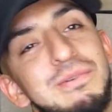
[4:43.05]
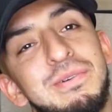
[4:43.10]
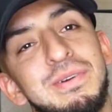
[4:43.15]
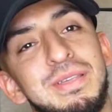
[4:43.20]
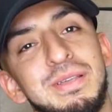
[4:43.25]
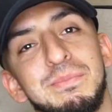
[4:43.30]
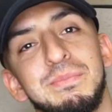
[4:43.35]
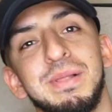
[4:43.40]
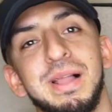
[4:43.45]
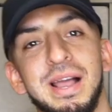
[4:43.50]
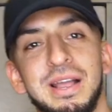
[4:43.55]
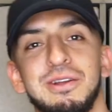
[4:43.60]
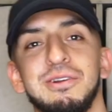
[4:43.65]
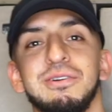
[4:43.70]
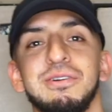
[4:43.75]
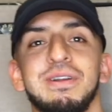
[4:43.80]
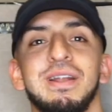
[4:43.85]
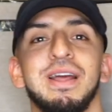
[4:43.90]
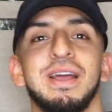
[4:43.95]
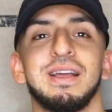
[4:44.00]
it with a black
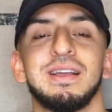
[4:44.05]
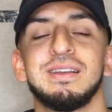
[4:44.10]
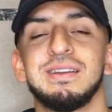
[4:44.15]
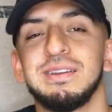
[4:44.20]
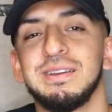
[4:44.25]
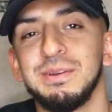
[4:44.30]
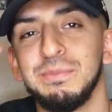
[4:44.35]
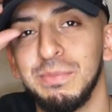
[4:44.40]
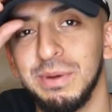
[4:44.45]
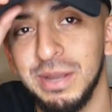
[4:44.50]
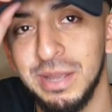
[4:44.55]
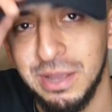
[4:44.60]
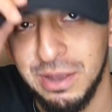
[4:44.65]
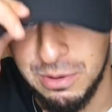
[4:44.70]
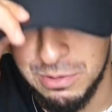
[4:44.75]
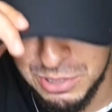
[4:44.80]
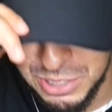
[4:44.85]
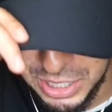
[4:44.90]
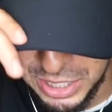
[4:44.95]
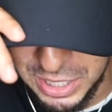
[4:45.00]
crew neck. But yo,
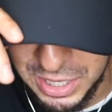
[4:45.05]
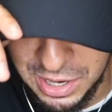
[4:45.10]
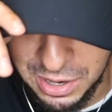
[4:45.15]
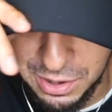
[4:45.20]
check it